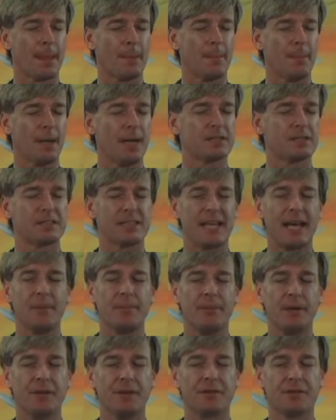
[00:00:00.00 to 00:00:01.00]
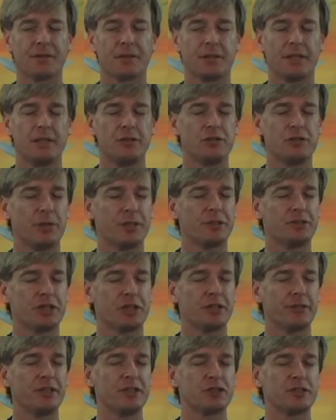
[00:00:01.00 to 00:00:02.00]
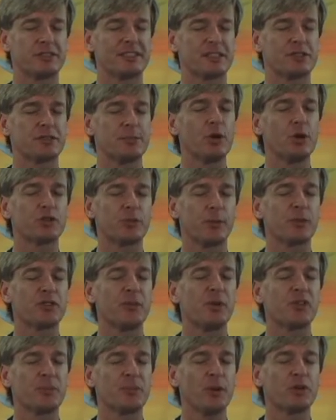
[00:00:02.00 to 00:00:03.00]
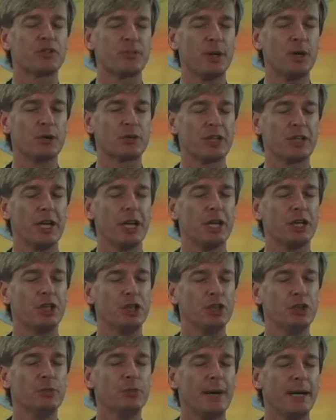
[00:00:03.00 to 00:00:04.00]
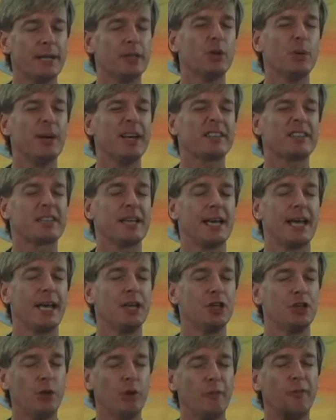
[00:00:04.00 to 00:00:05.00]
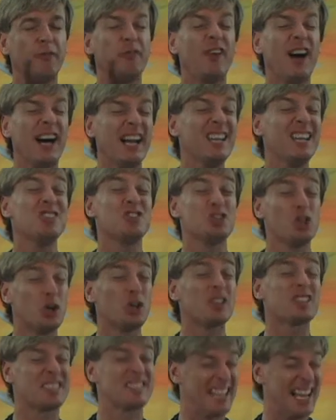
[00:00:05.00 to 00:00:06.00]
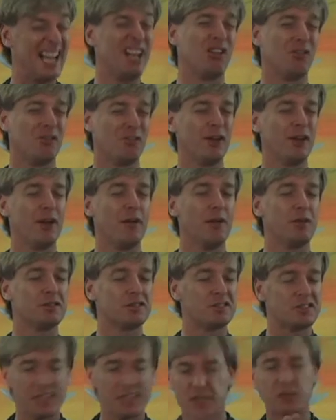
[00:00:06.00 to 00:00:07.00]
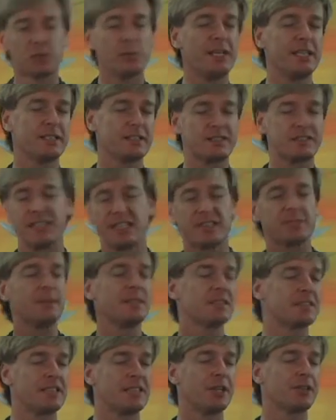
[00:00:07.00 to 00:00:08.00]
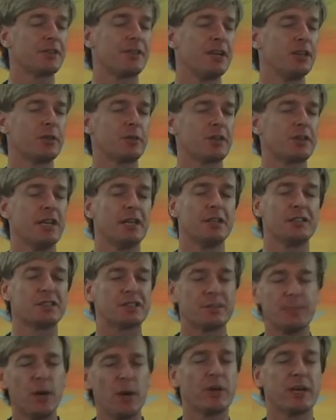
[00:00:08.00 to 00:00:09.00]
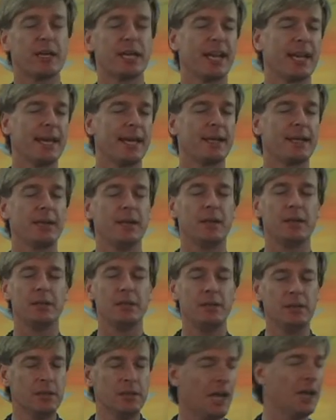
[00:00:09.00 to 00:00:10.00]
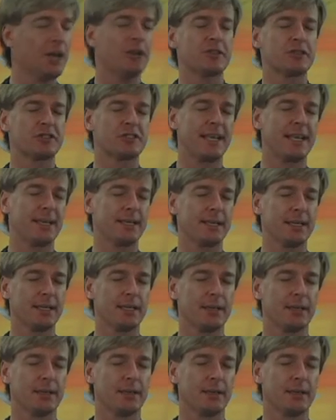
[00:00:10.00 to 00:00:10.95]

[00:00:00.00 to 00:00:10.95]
But that person in 2 other generations that smoked, you might quit, and you'll find yourself 6 weeks, 6 months down the road, smoking again, not understanding.